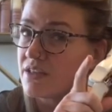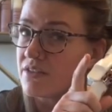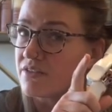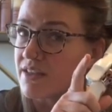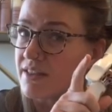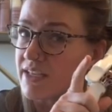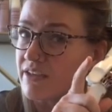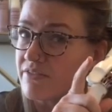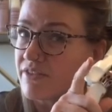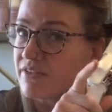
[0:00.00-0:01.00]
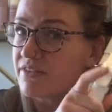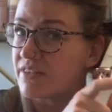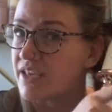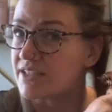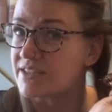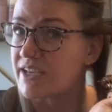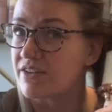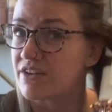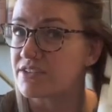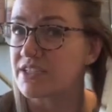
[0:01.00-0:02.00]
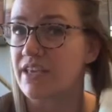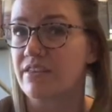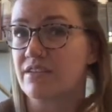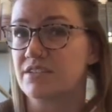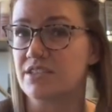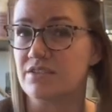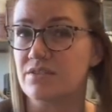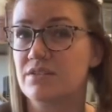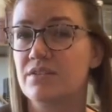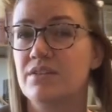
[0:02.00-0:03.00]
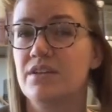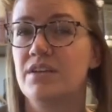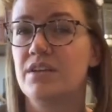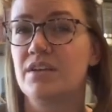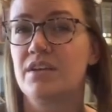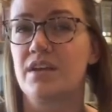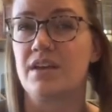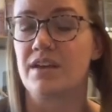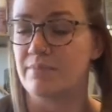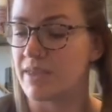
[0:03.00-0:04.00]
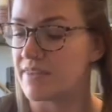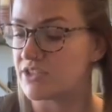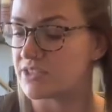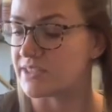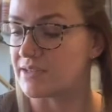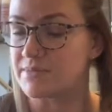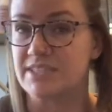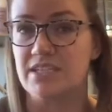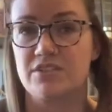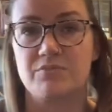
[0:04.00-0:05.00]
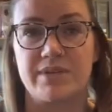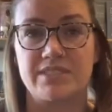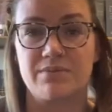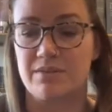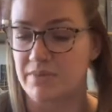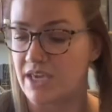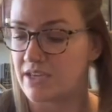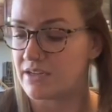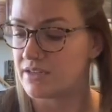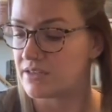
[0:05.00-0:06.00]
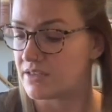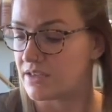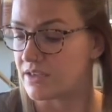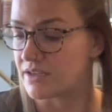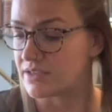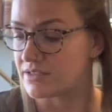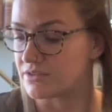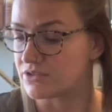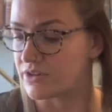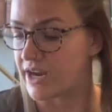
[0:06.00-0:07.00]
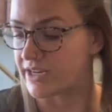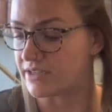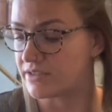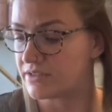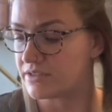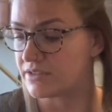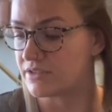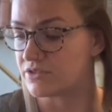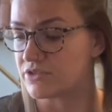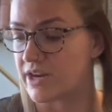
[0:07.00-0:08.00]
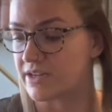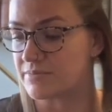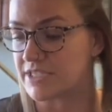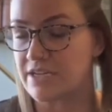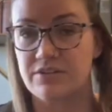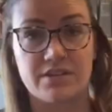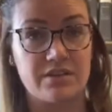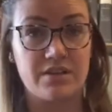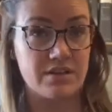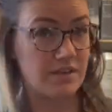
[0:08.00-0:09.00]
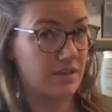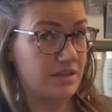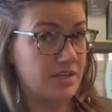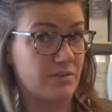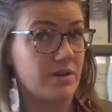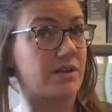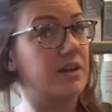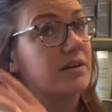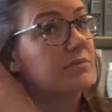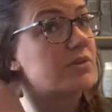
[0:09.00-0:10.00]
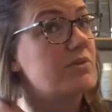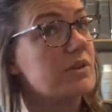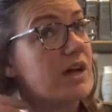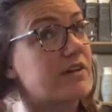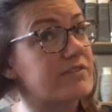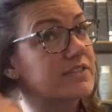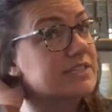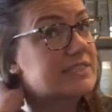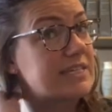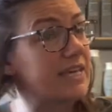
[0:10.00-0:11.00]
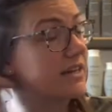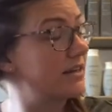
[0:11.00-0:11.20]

You can leave the ends out altogether too. And then just let them sit. Don't mess with them yet, because you'll drag them down. You want to let them cool off to set.